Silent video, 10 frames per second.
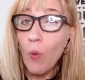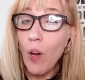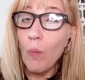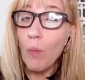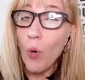
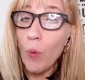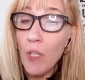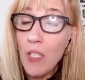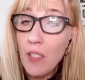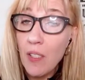uh, more
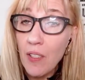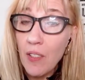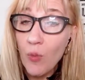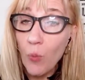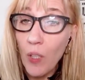
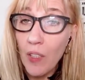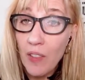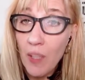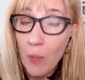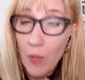recent
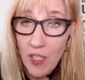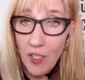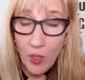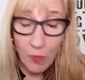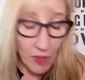one that was sent to